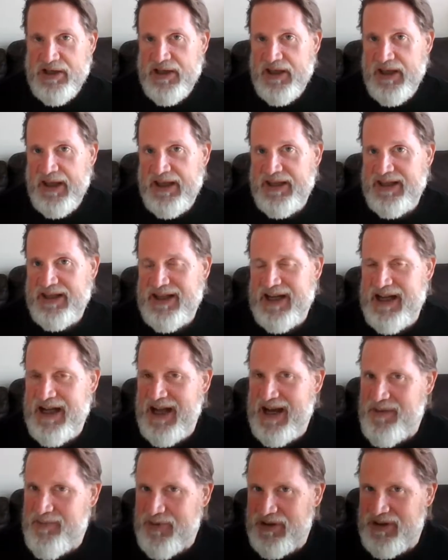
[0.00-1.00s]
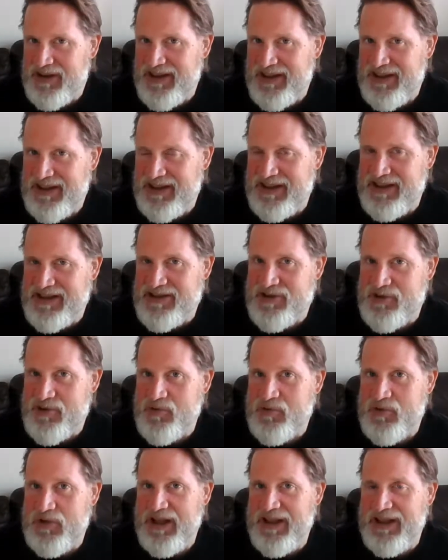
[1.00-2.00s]
and then hyperlink it
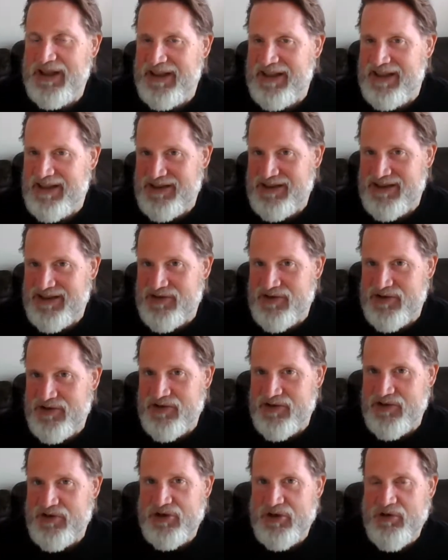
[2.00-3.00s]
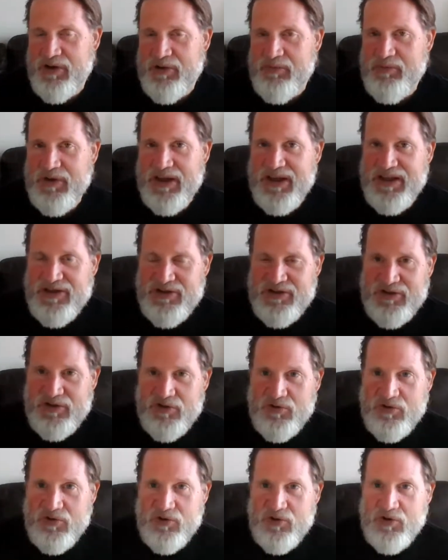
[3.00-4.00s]
into a LinkedIn search. So I'm into
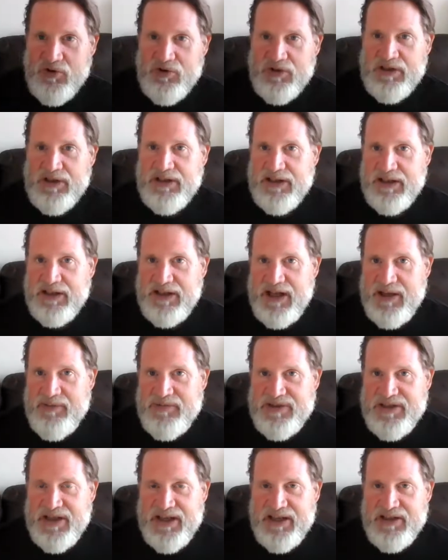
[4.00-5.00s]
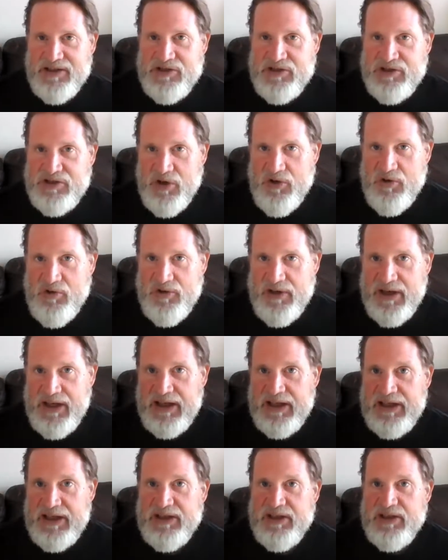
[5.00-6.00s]
Google and I'm saying
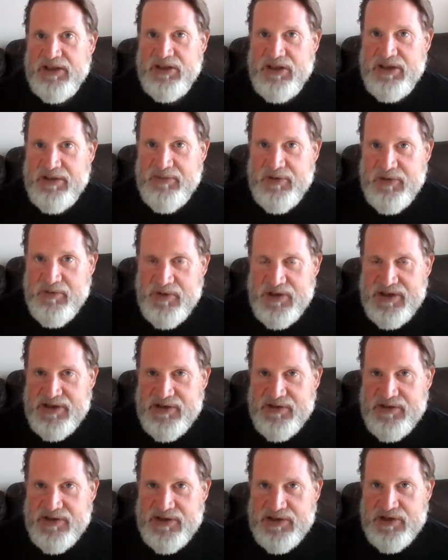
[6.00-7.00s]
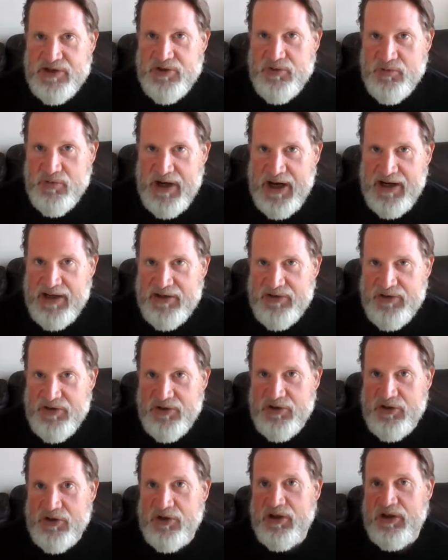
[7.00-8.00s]
Sony, Human Resources,
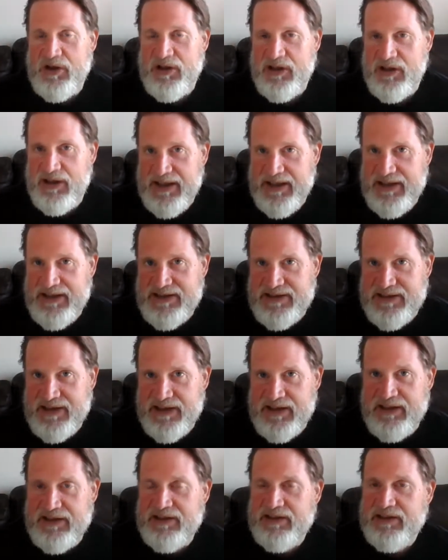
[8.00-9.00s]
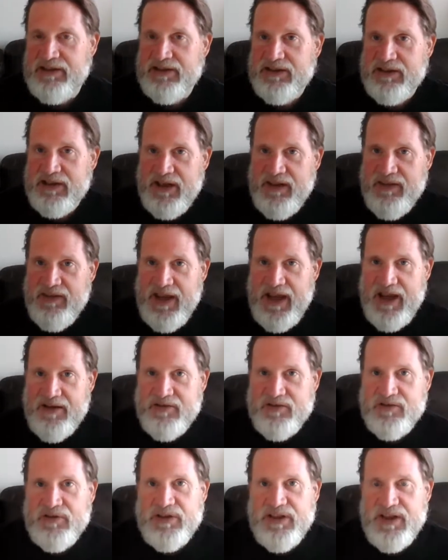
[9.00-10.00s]
Director, LinkedIn, and
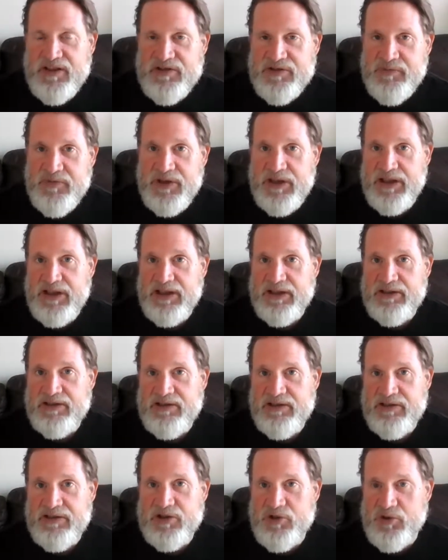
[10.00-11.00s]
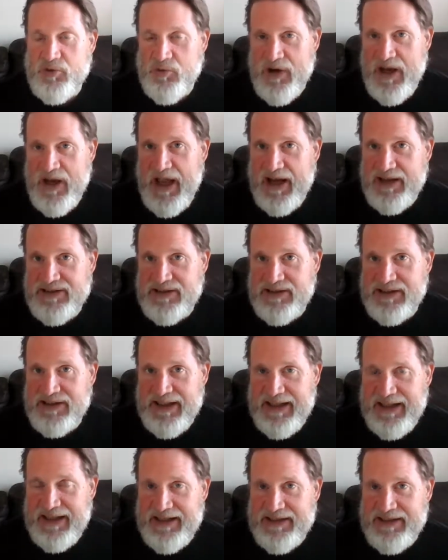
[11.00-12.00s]
that gives me the direct
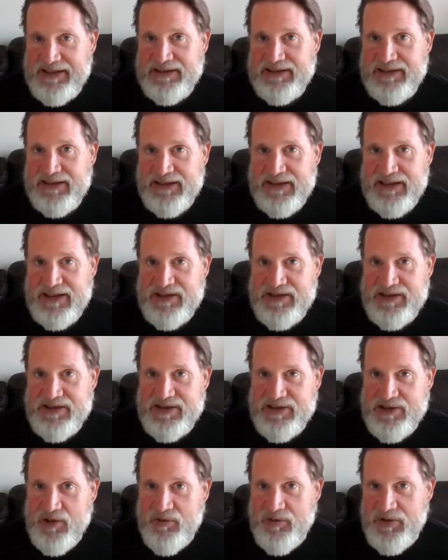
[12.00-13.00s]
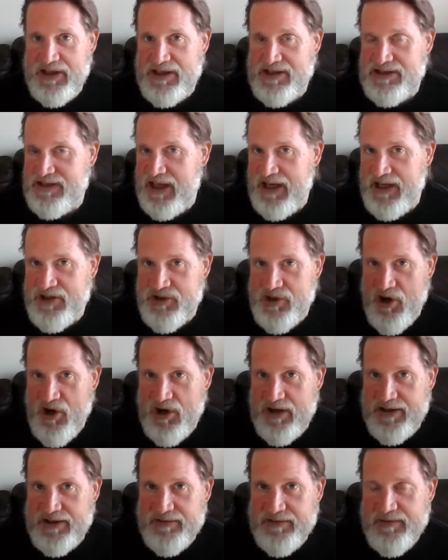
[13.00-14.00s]
link into Sony's
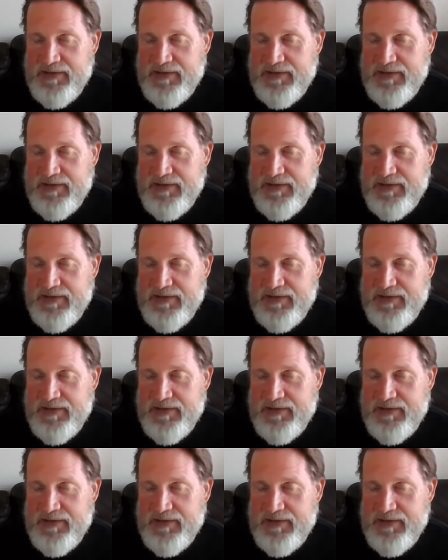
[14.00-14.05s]
HR.